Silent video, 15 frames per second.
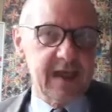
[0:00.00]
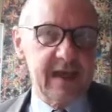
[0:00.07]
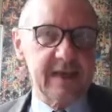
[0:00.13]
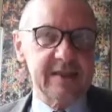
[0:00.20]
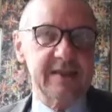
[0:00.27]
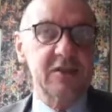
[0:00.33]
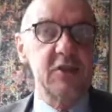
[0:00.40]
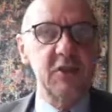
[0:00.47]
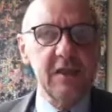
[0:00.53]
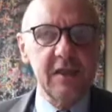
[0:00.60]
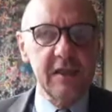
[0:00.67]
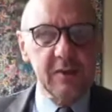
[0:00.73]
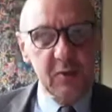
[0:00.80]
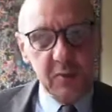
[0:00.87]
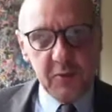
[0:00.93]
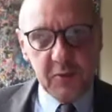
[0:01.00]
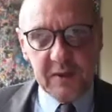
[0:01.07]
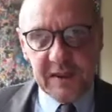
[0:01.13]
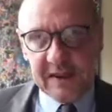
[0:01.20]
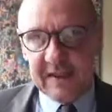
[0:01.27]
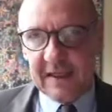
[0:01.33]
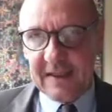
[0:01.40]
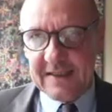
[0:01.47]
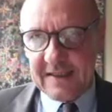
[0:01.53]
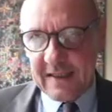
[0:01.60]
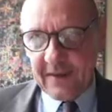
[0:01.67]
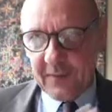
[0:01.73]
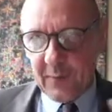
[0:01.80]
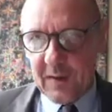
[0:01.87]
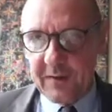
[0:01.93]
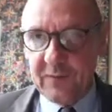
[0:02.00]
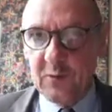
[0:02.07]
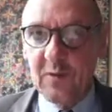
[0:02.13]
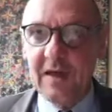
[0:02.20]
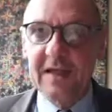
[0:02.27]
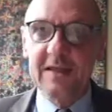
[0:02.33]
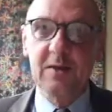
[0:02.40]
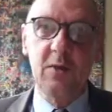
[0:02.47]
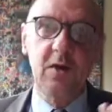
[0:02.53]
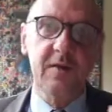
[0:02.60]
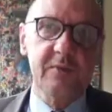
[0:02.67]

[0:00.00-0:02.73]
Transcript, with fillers: as shield to protect ourselves we have to let go